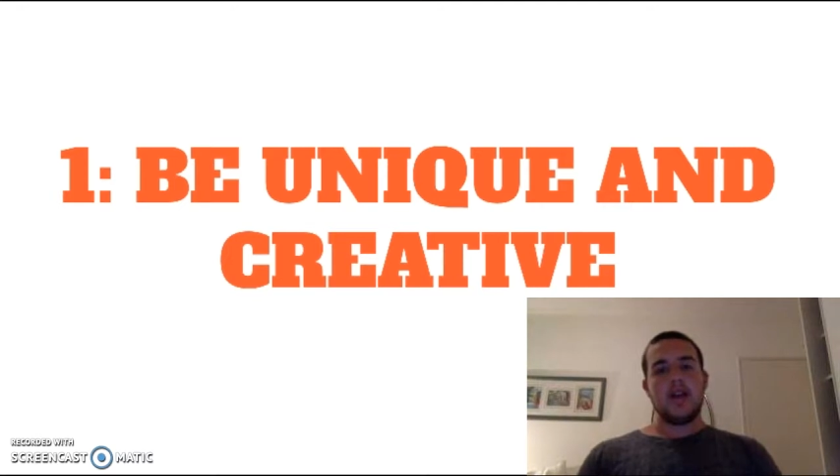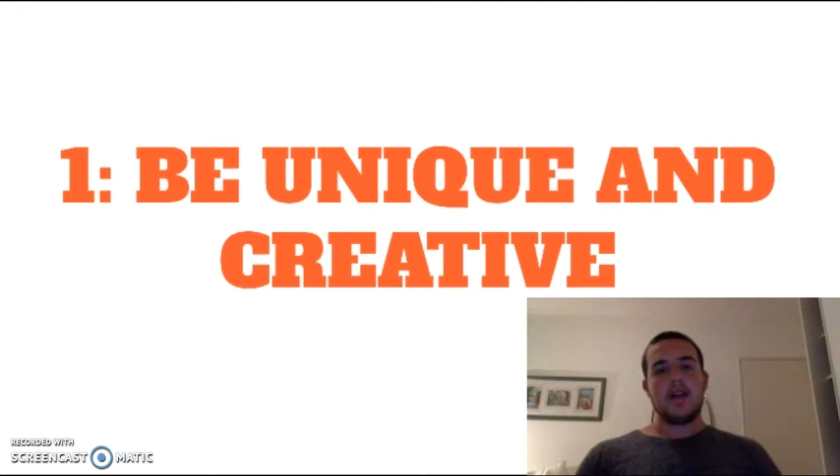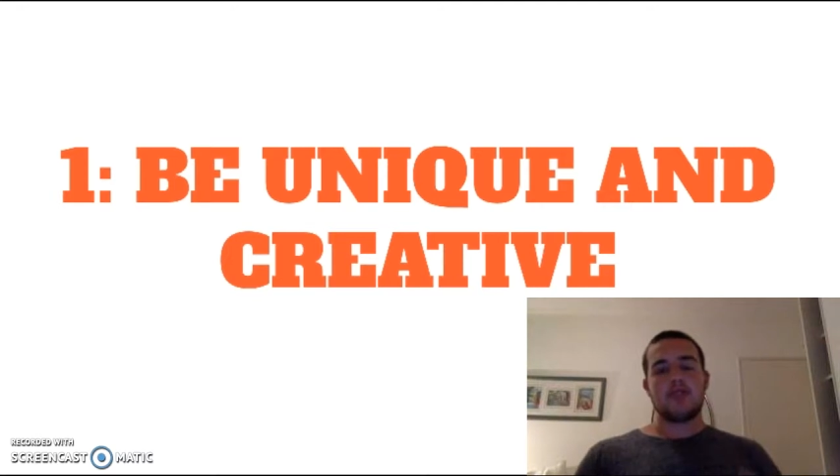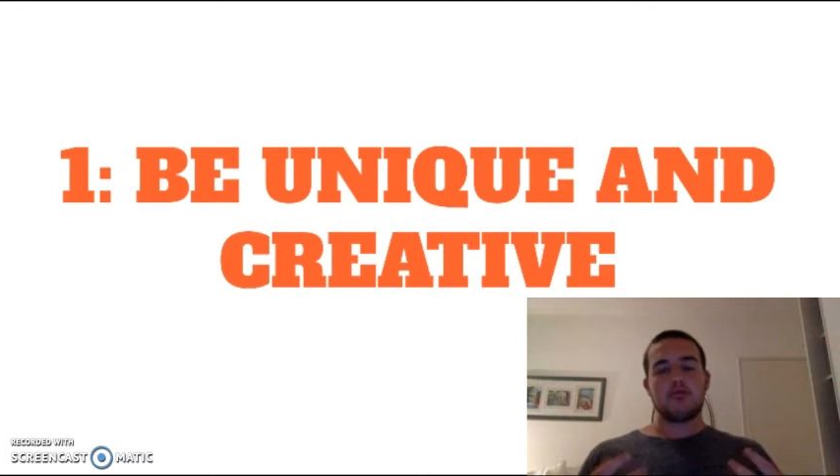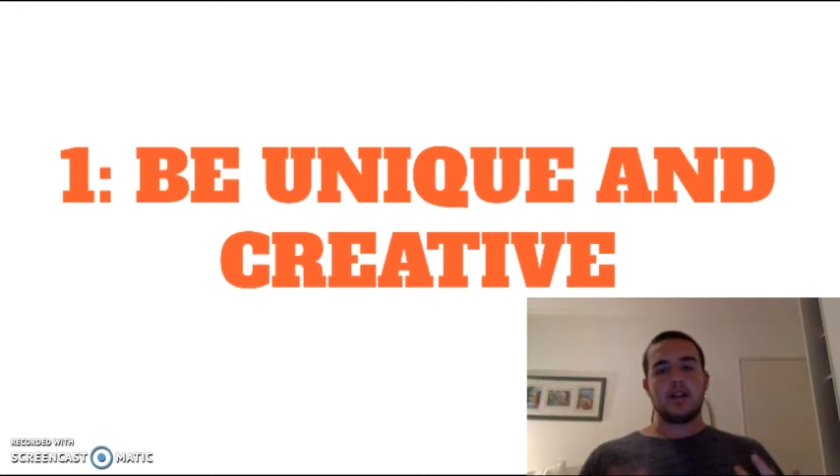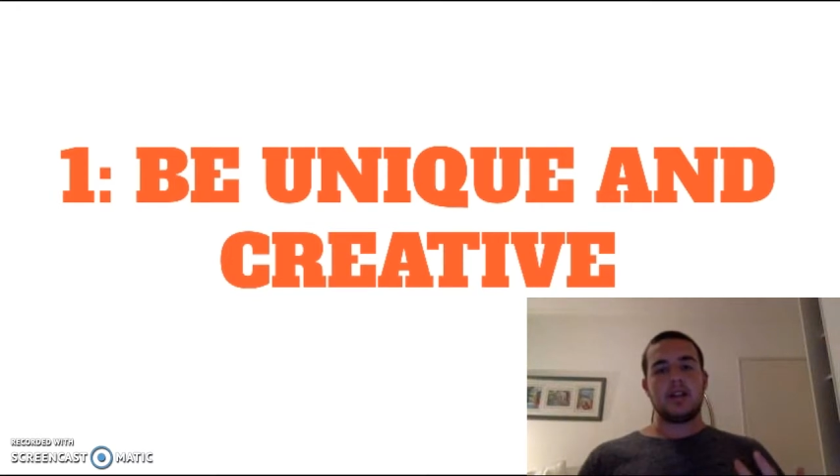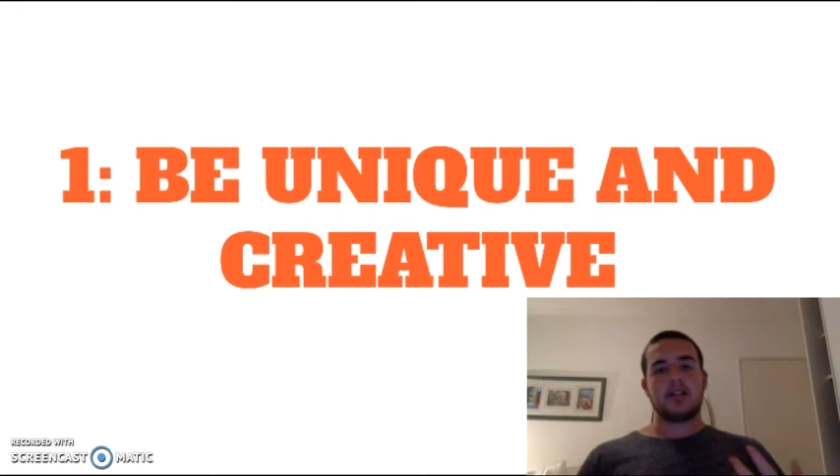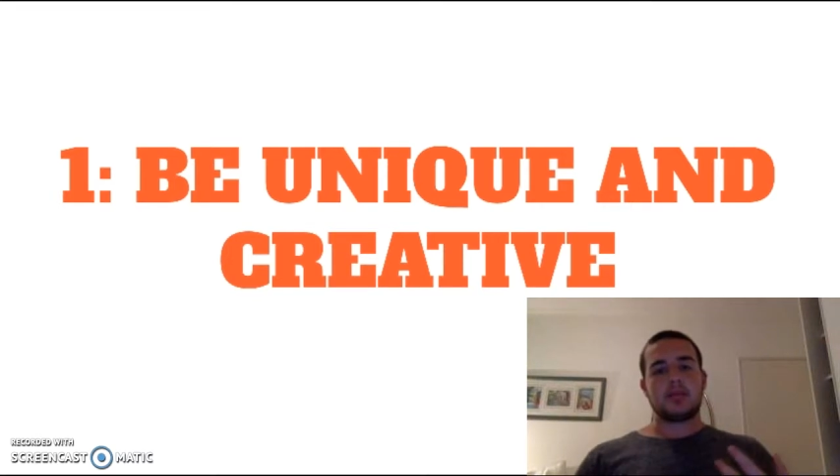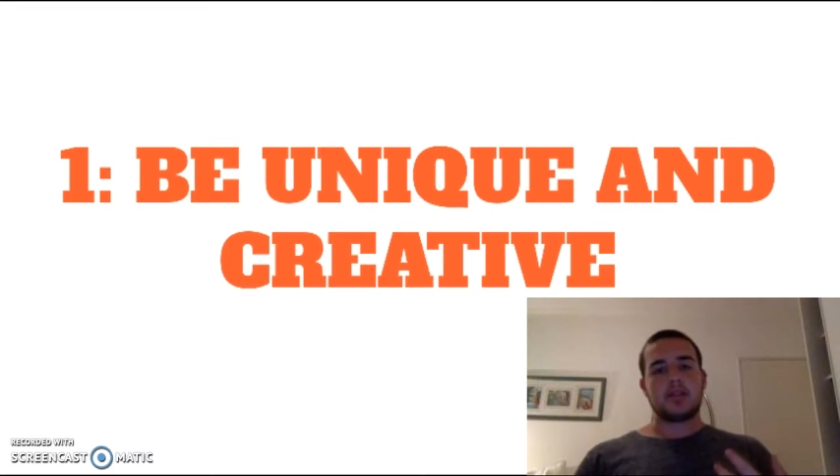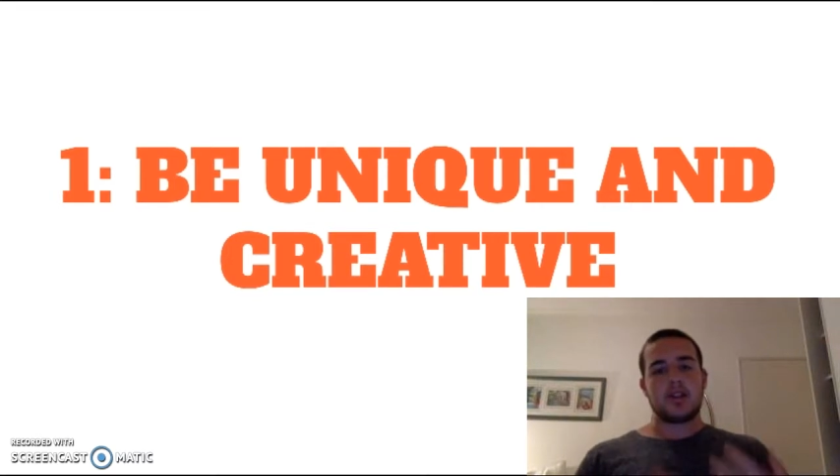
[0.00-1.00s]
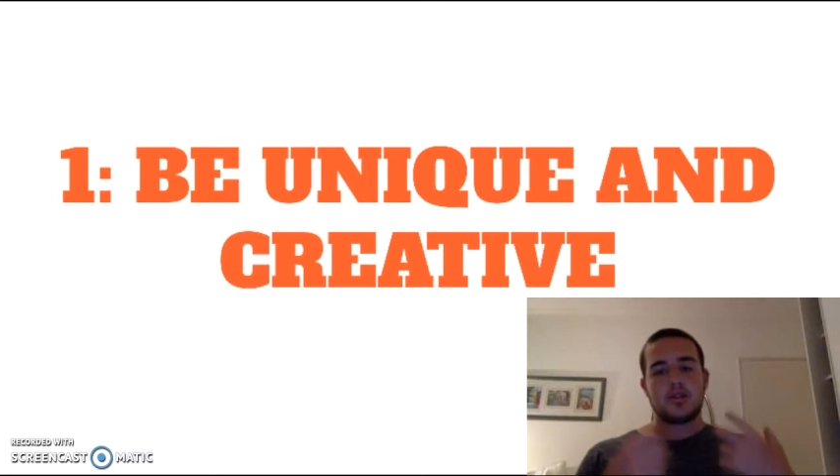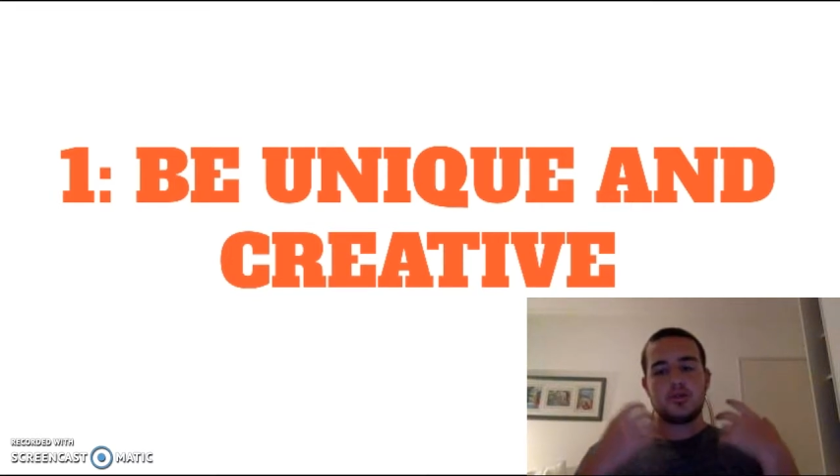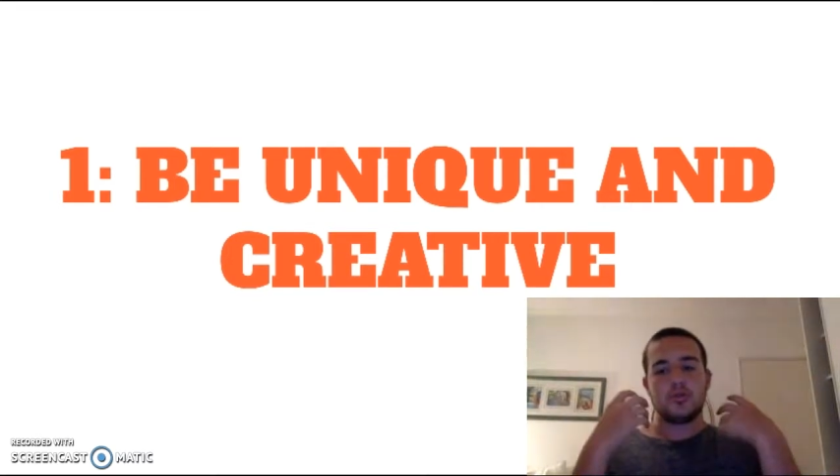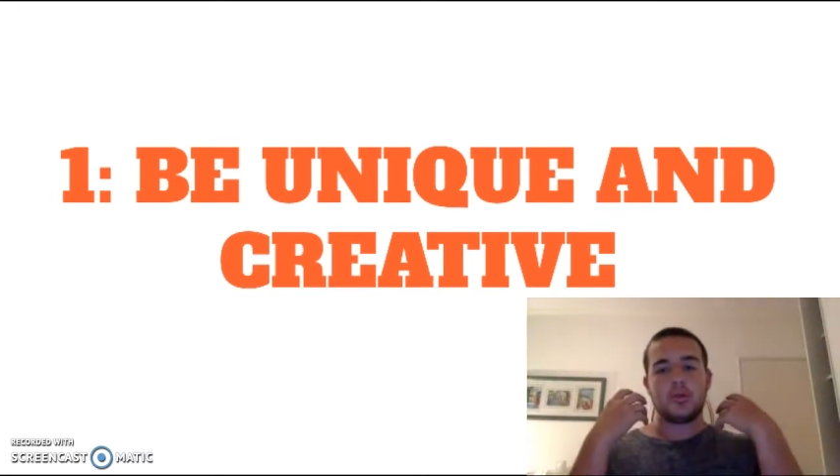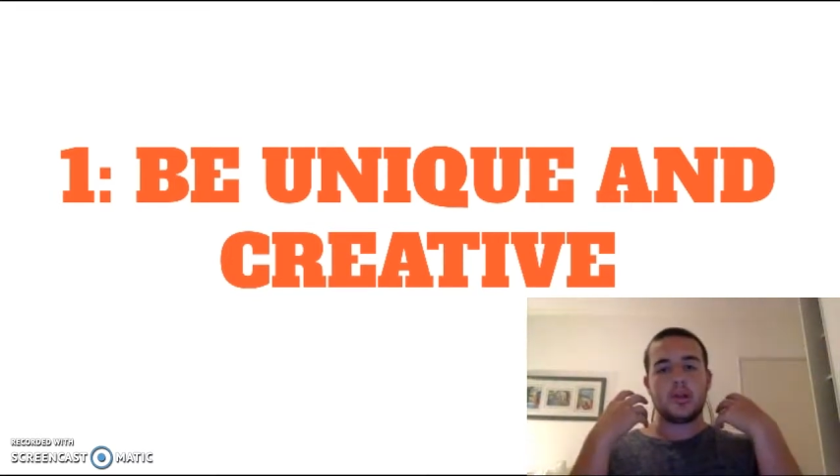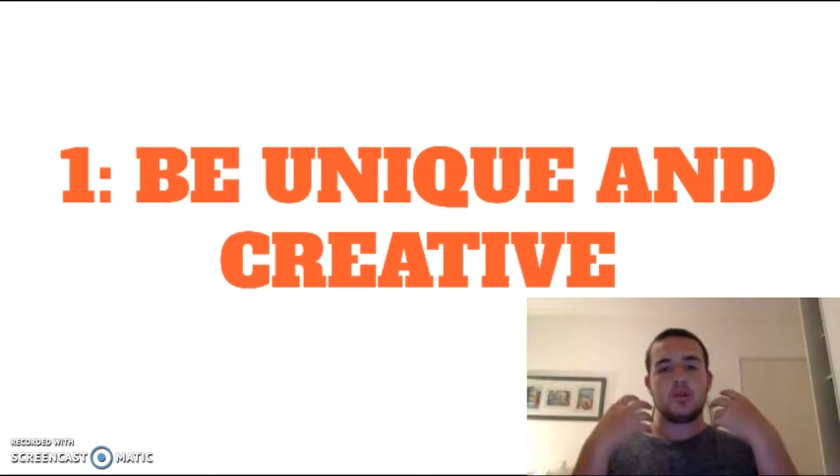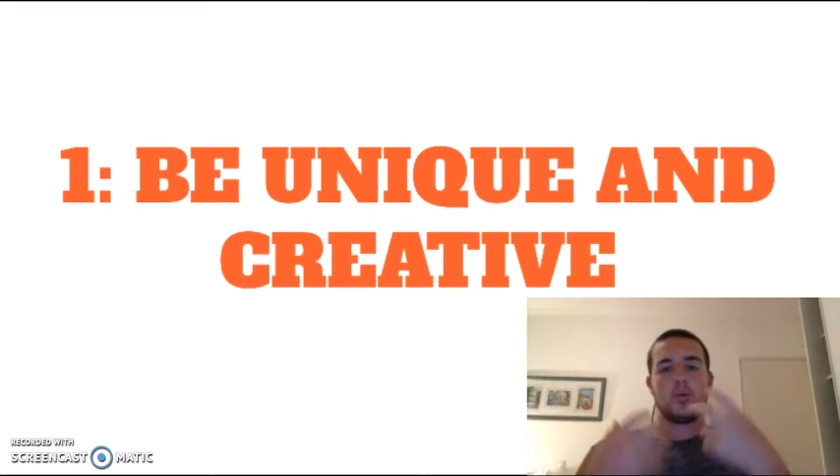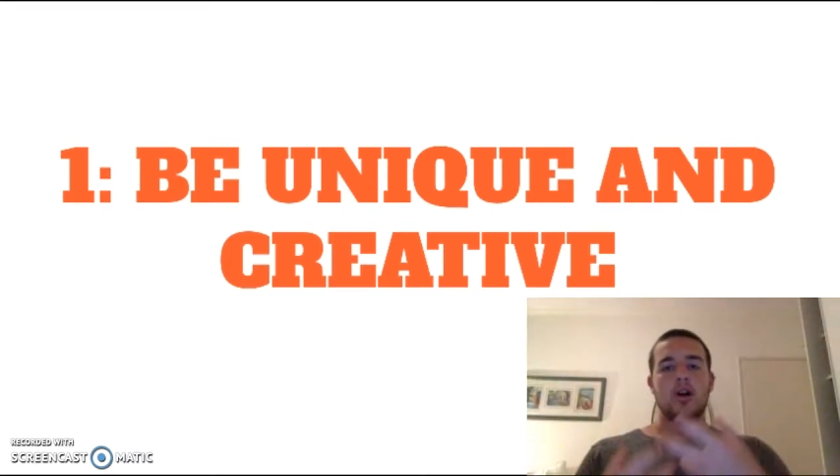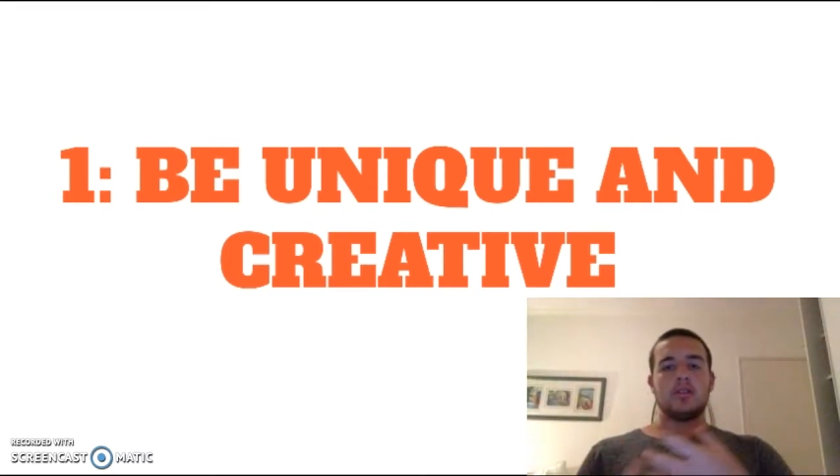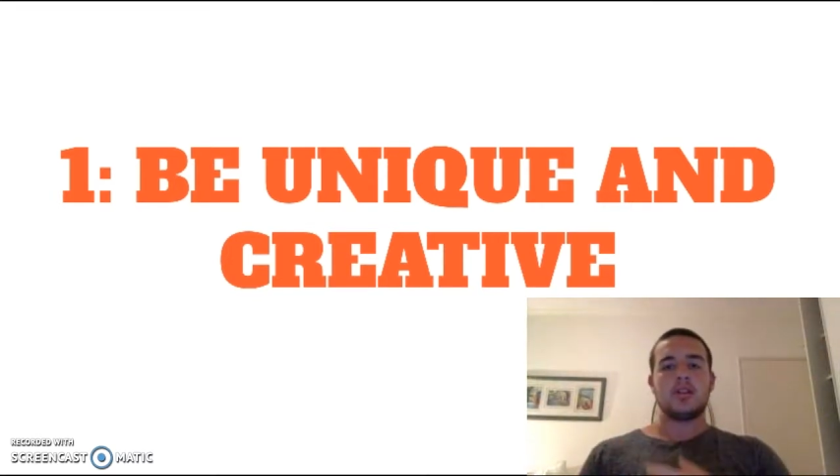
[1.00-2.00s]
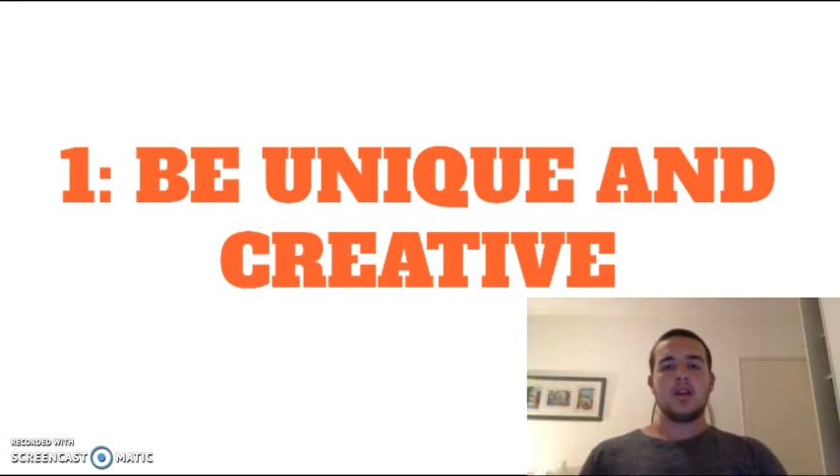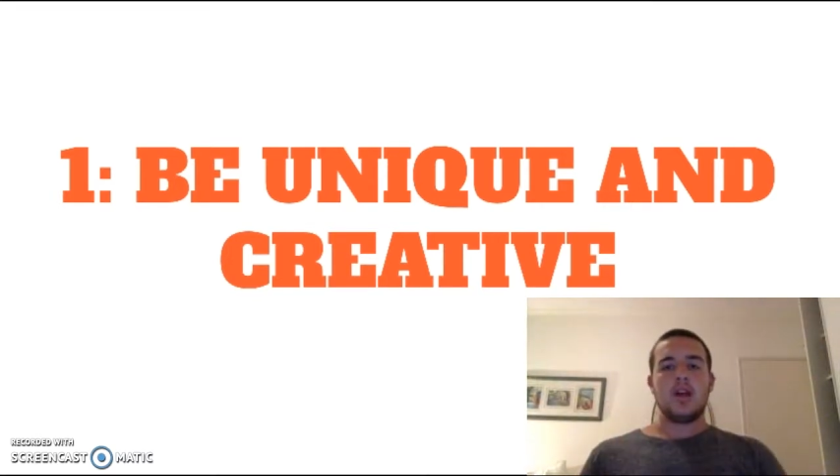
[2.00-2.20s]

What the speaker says: It's really a subject that you do what you want.